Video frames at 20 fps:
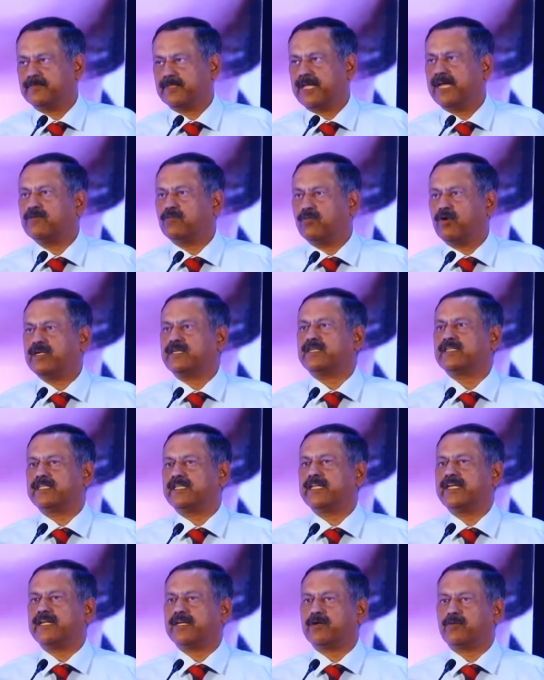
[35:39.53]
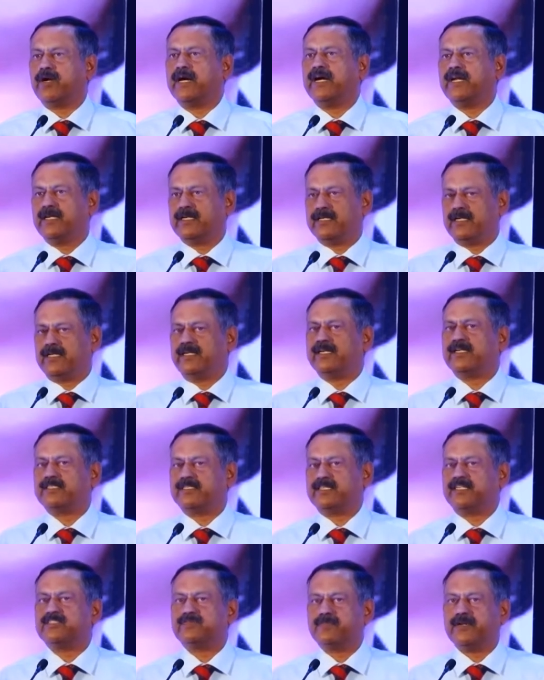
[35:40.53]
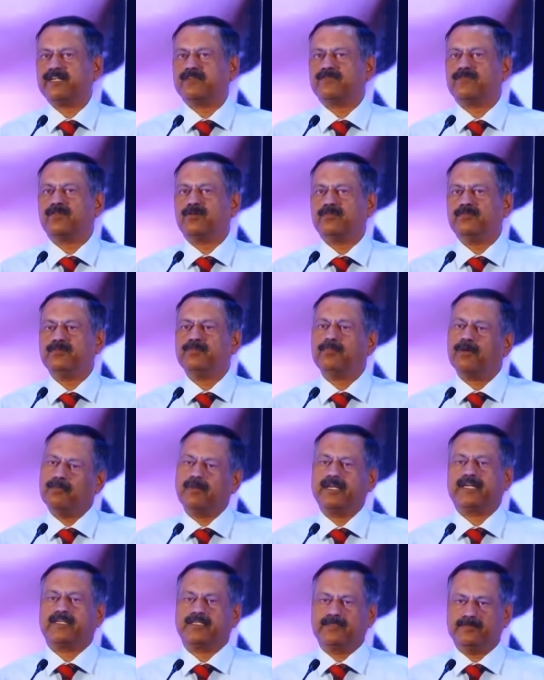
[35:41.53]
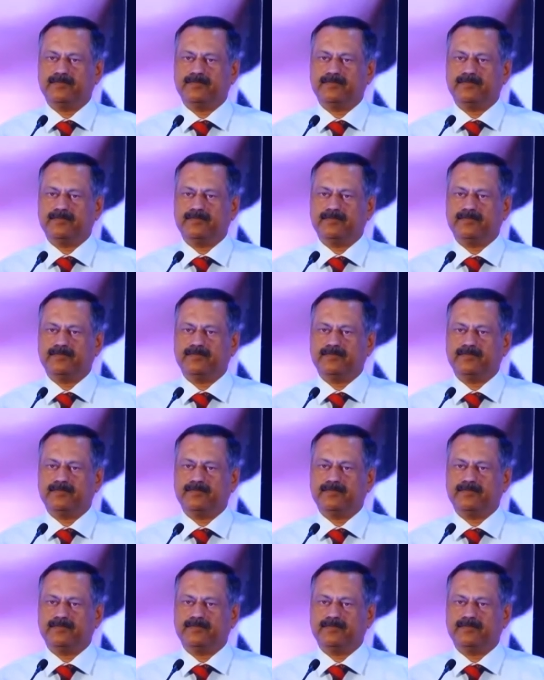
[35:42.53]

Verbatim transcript: And what they require is respect from public.